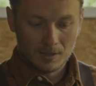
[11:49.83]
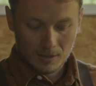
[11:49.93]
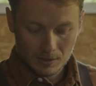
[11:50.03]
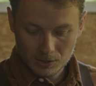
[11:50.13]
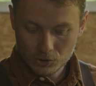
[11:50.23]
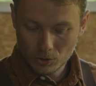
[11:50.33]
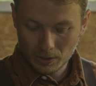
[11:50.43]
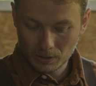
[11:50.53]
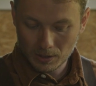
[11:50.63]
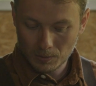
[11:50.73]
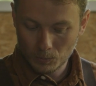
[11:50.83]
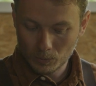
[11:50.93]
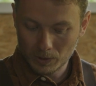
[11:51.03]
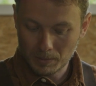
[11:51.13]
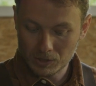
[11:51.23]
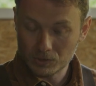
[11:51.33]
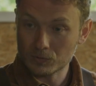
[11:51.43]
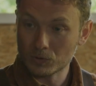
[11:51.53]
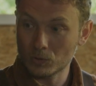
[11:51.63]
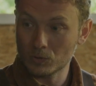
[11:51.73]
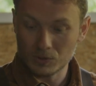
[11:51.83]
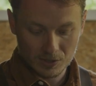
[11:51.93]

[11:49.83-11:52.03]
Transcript: and then joining them with a bunch of screws